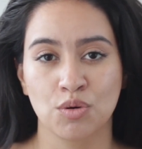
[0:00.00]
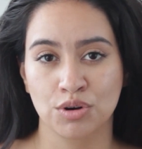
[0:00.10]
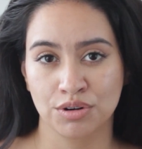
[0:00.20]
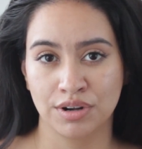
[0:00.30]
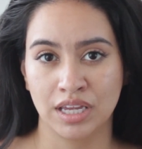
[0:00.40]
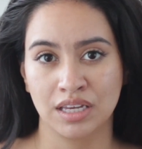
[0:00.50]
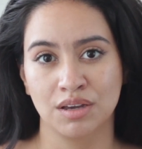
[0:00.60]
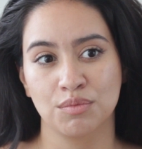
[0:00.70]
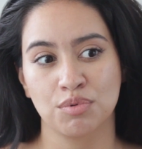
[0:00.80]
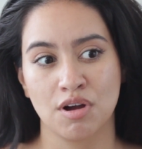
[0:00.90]

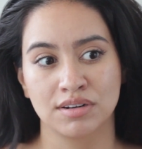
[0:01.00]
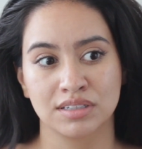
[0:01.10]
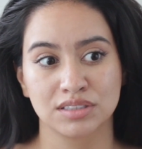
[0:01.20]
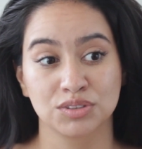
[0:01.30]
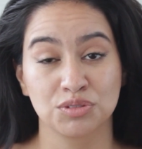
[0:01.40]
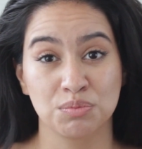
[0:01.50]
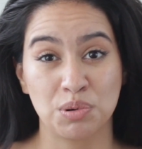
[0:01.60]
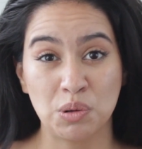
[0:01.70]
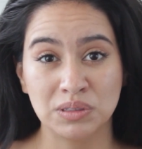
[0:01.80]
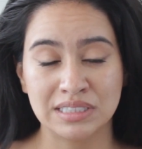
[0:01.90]
ordering products from
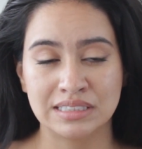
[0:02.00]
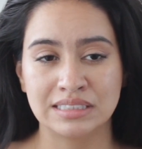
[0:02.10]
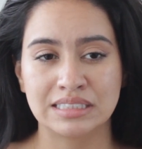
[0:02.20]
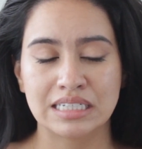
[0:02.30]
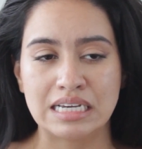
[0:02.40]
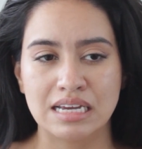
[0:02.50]
Poland,